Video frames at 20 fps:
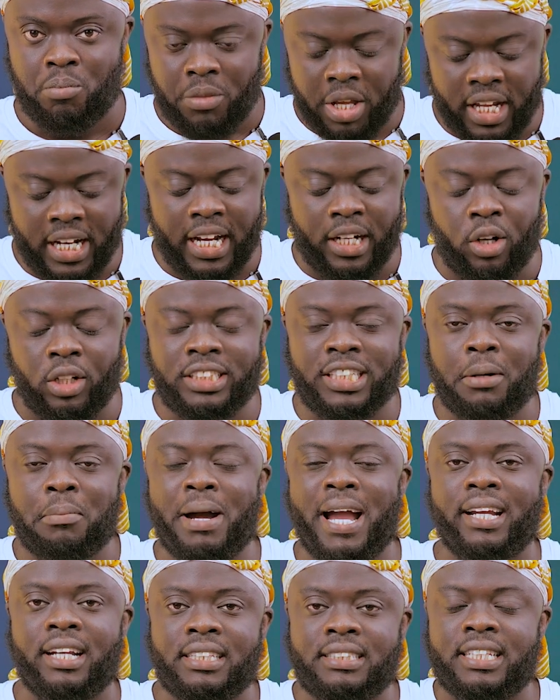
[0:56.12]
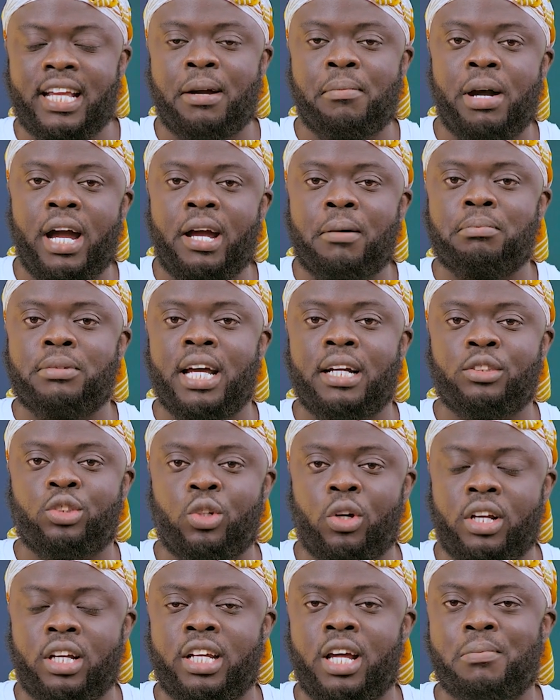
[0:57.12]
And I know say by the time I am done
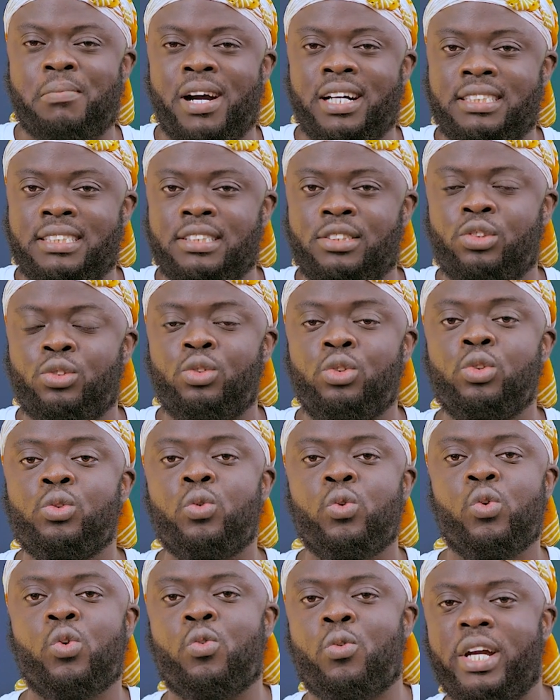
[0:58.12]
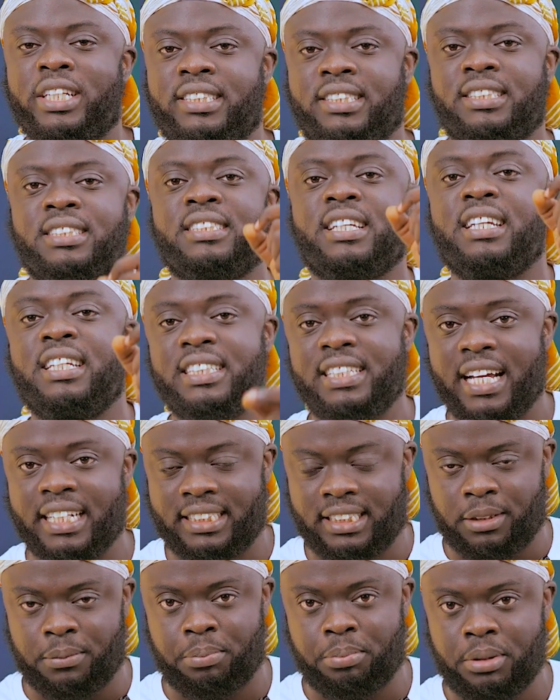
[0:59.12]
talking about it, you will question the
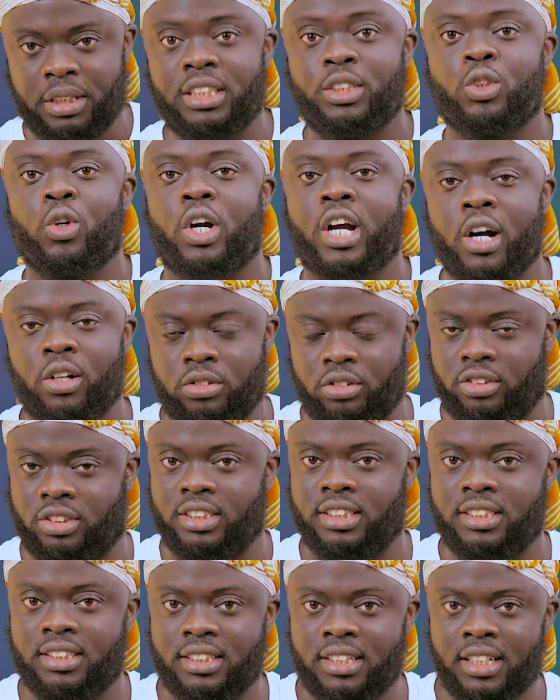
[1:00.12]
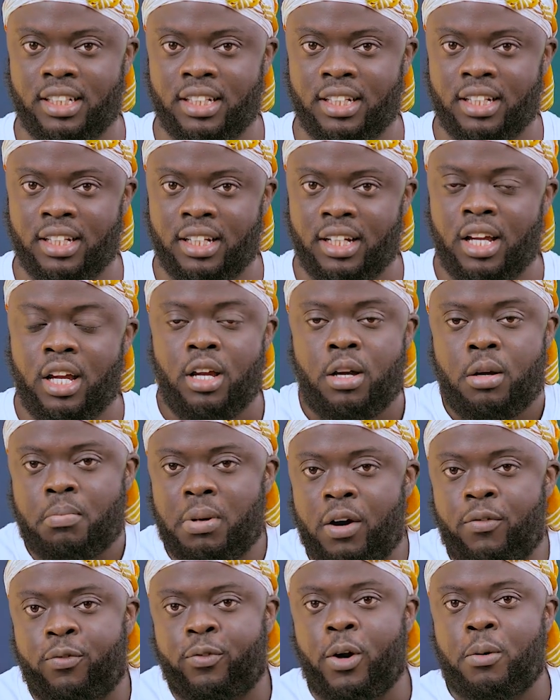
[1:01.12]
leadership in your country.
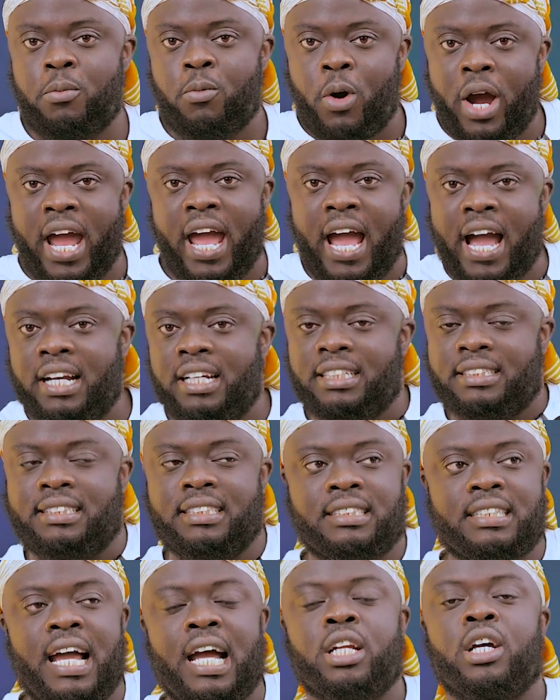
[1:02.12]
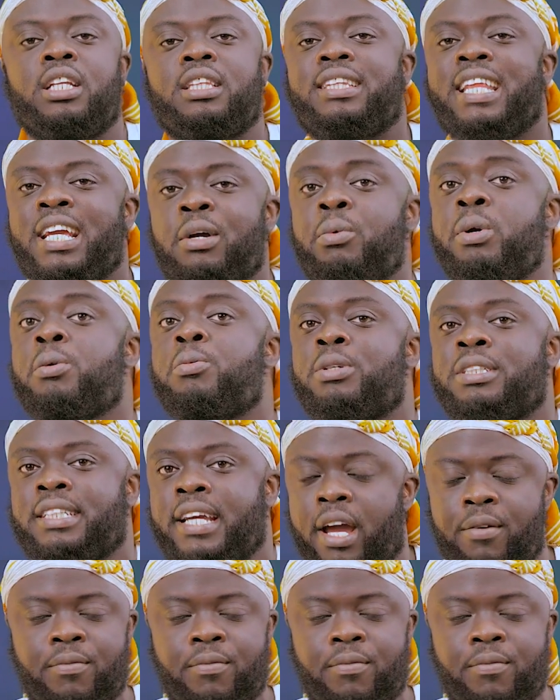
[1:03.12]
But from where are they sit, I don't think we would